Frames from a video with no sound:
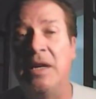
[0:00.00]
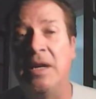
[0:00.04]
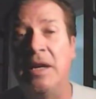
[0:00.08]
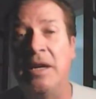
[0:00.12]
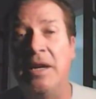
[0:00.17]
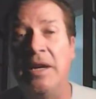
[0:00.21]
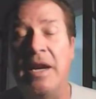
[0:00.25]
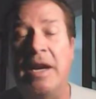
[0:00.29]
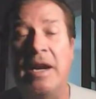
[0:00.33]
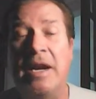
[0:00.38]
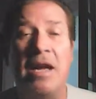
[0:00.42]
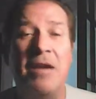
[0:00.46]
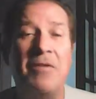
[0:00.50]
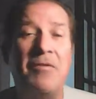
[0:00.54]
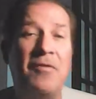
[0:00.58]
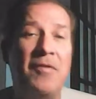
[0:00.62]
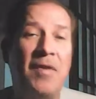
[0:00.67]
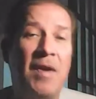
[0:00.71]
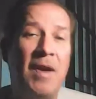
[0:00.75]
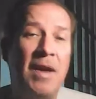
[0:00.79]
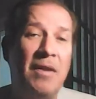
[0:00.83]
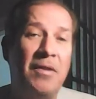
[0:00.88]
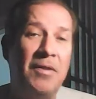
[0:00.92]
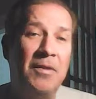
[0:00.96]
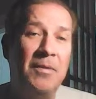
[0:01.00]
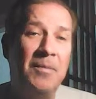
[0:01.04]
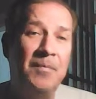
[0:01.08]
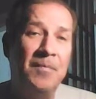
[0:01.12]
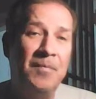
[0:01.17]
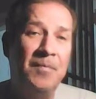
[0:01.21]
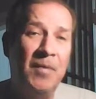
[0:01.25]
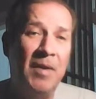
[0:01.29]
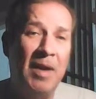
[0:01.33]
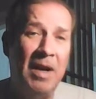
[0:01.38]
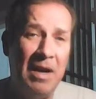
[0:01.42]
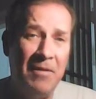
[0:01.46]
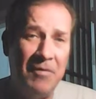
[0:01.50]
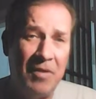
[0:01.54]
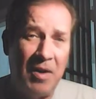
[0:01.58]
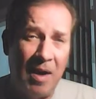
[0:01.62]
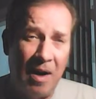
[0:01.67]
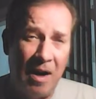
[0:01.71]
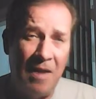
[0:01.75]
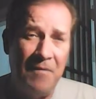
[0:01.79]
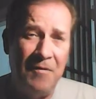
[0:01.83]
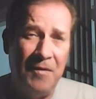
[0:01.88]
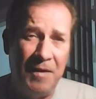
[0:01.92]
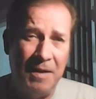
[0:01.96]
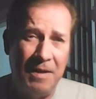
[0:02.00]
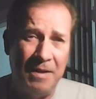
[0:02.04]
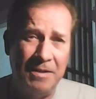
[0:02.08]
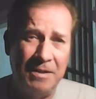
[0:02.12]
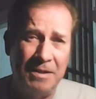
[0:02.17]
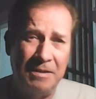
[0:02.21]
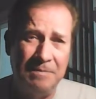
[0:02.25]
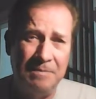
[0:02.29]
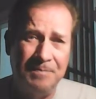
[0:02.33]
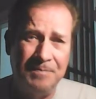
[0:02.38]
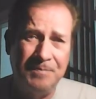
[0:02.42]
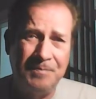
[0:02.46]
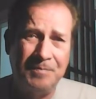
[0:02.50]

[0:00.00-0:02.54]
You got to have faith. You got to have confidence.